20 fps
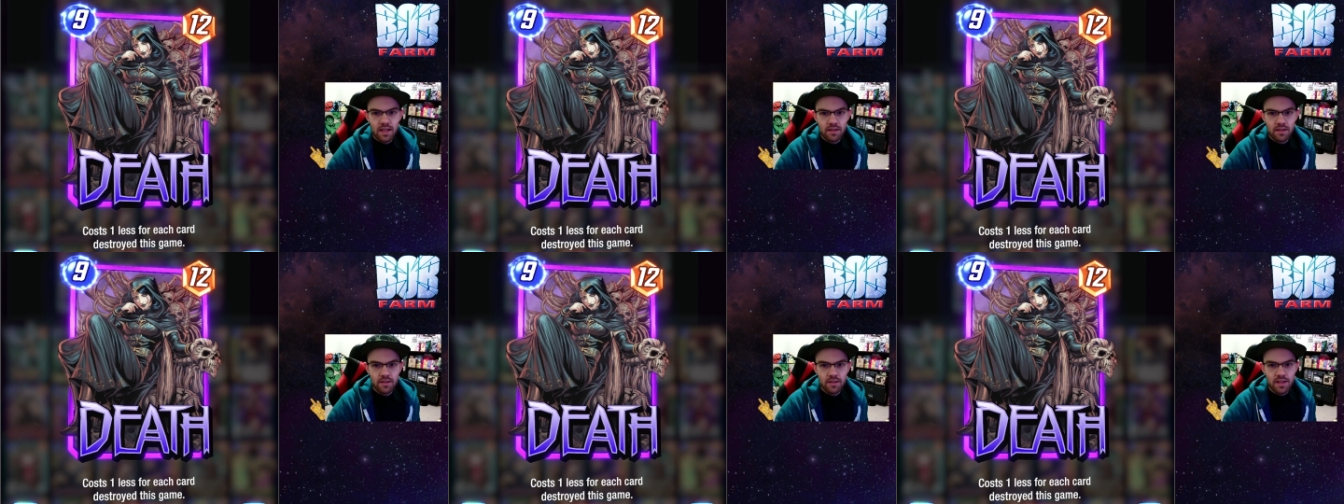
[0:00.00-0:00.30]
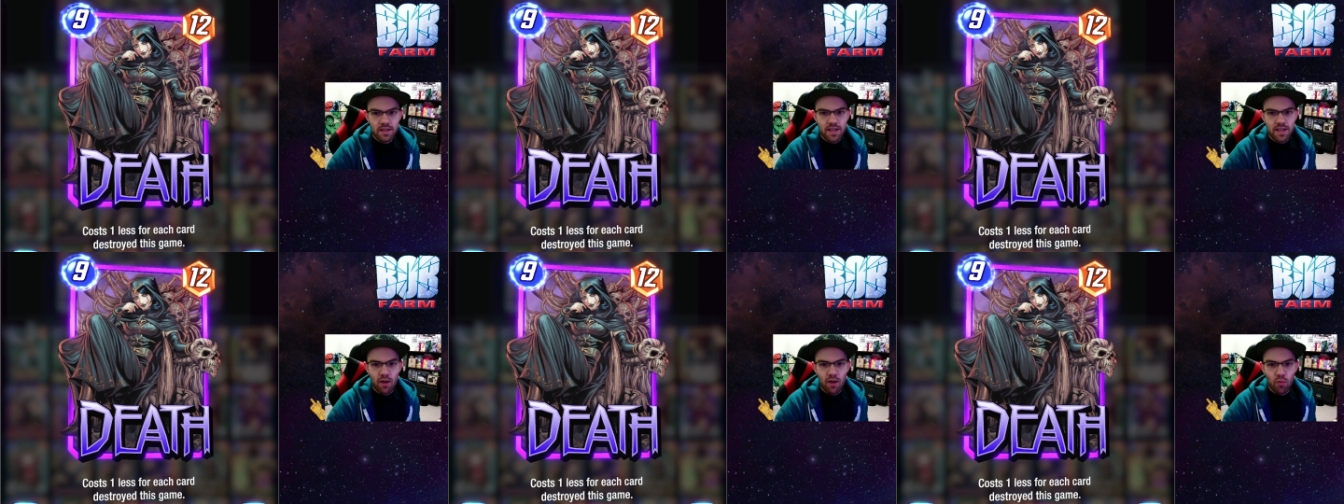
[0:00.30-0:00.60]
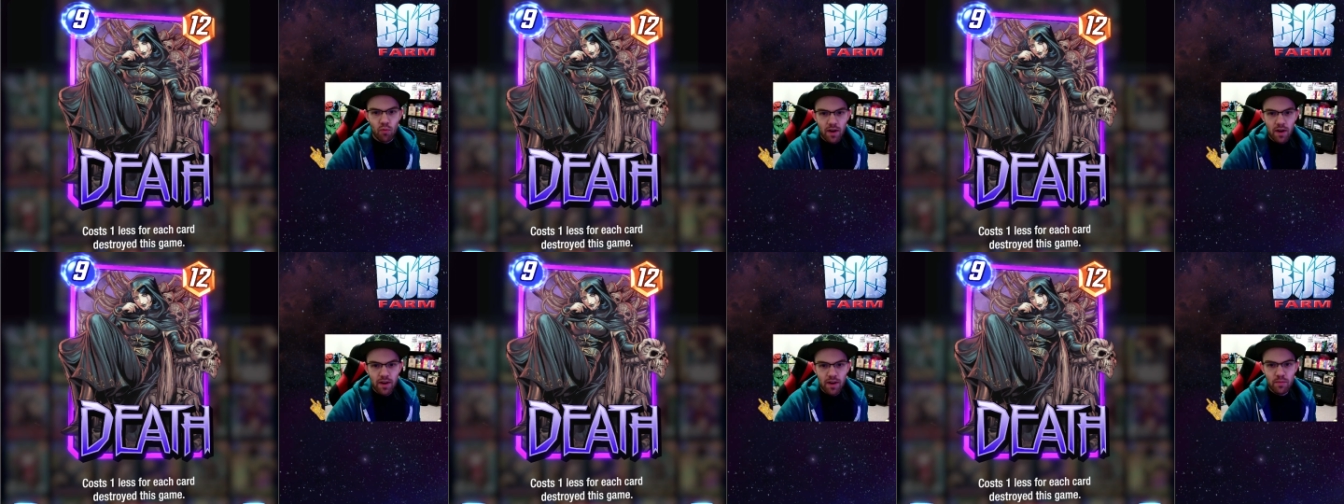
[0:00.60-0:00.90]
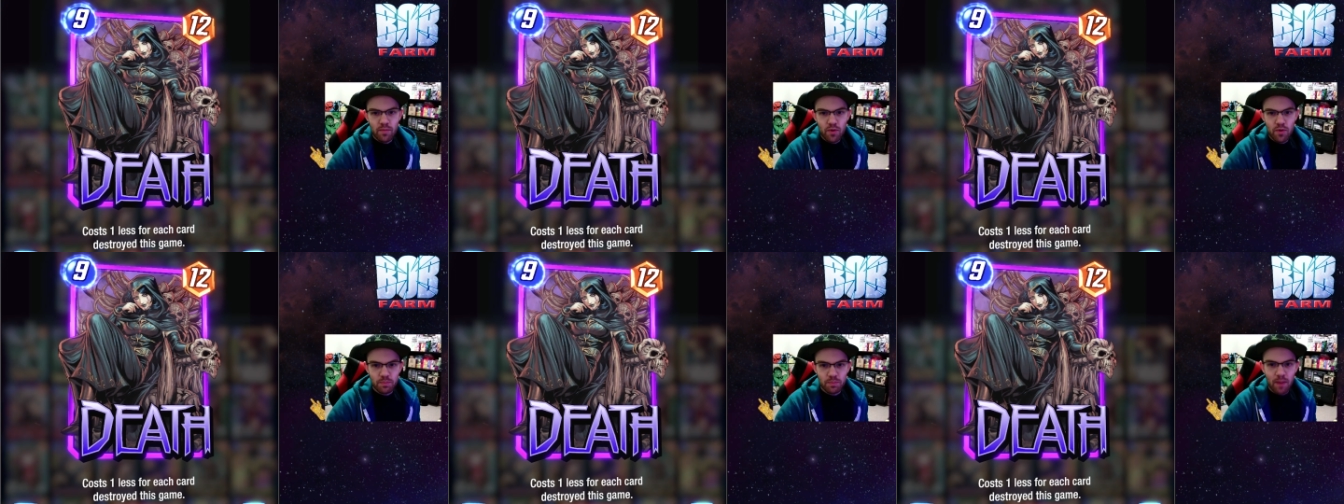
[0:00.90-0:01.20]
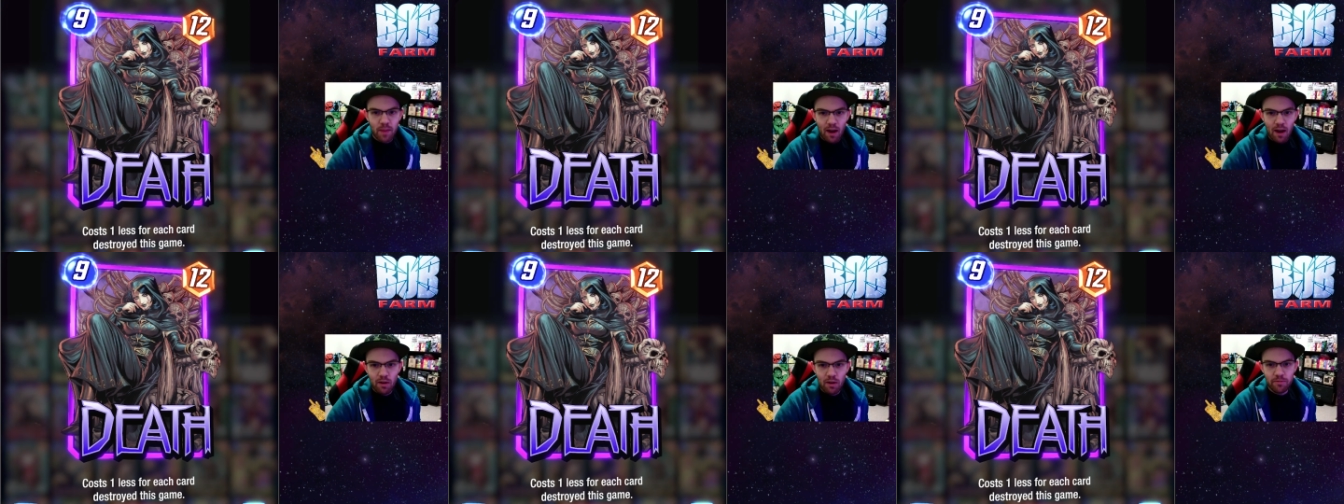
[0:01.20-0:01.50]
Now, one of the most
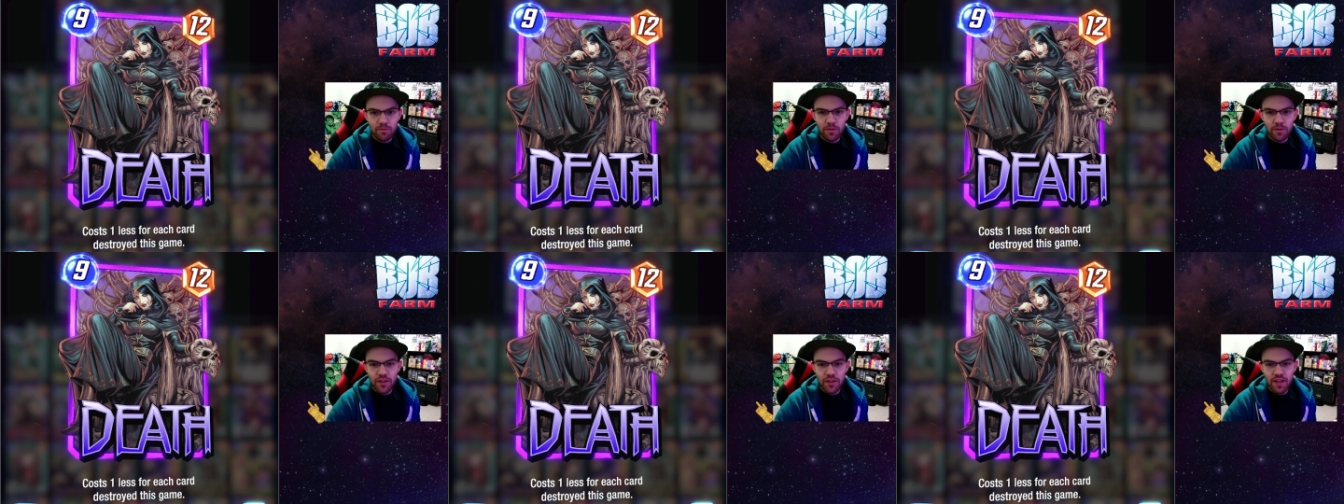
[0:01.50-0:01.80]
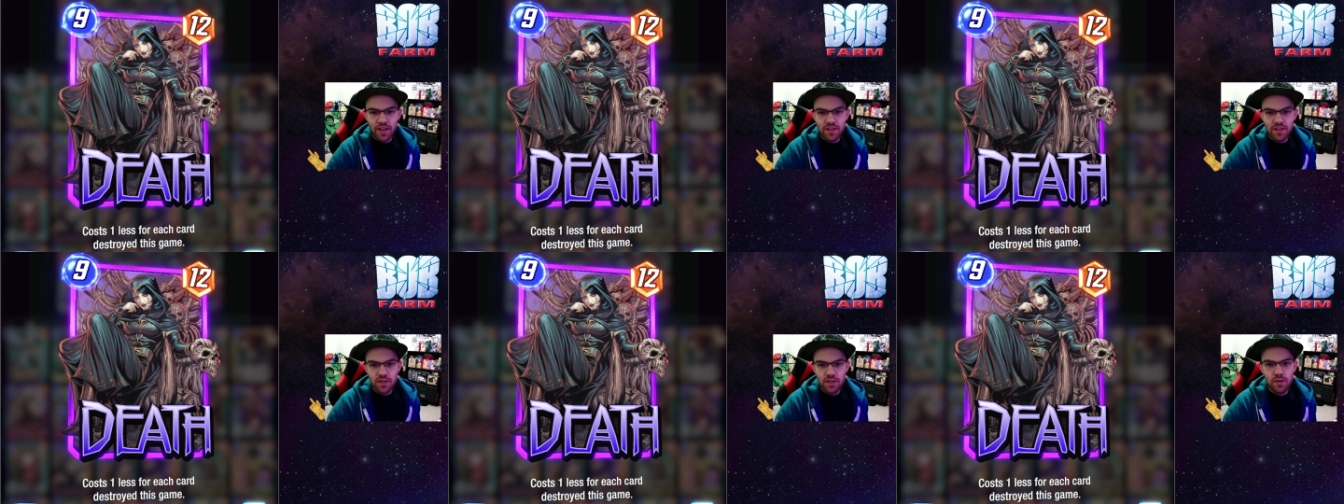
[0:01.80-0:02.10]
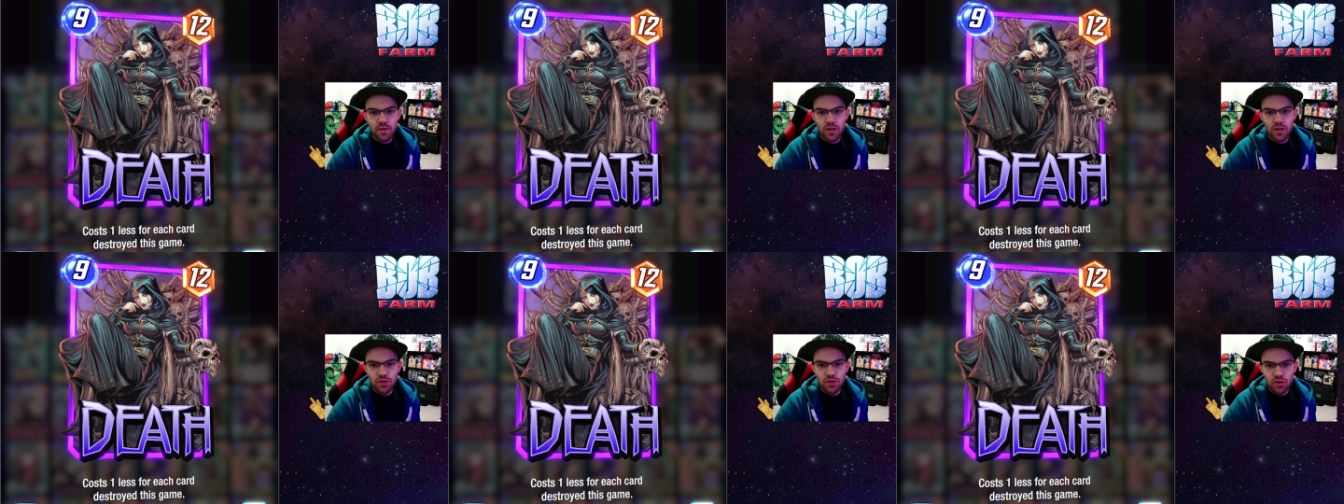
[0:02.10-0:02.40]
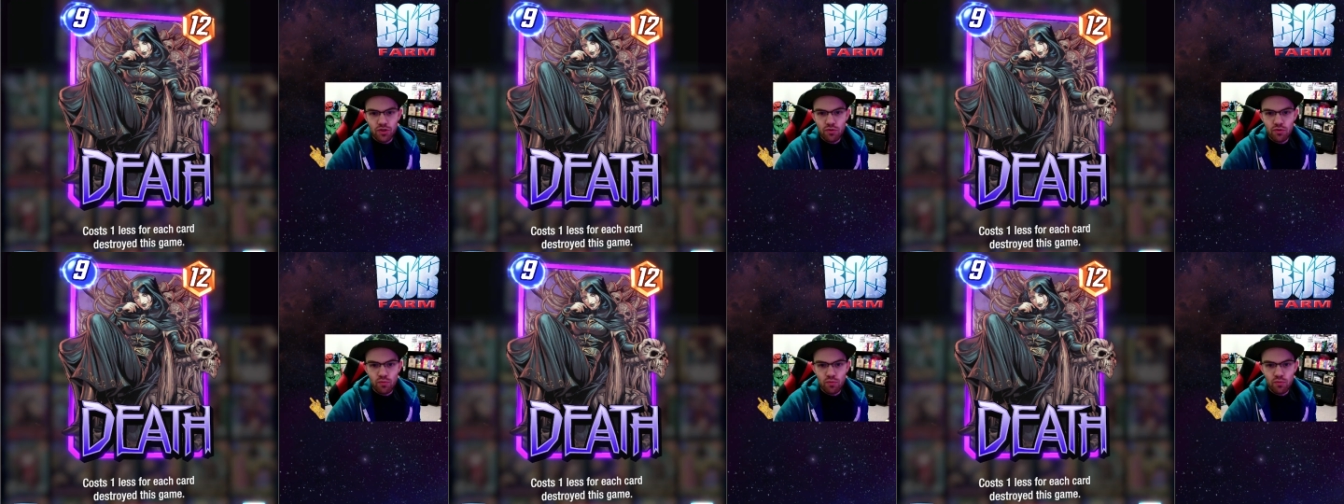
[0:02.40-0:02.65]
powerful things you can do